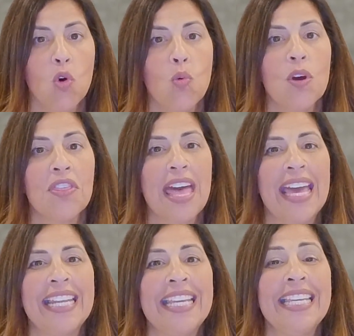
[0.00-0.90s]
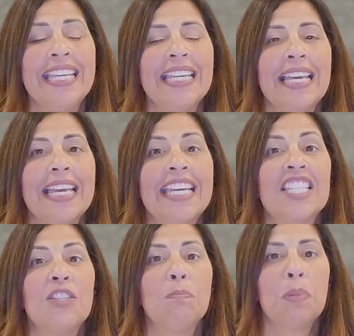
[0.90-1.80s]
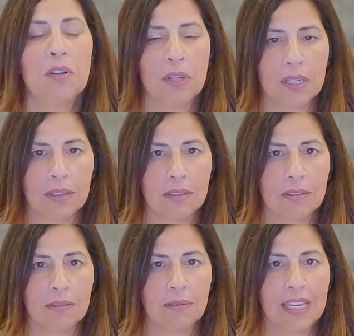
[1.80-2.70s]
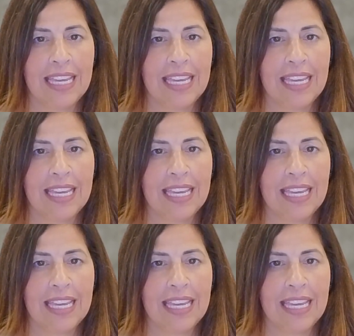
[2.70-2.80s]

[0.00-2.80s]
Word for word: with any experience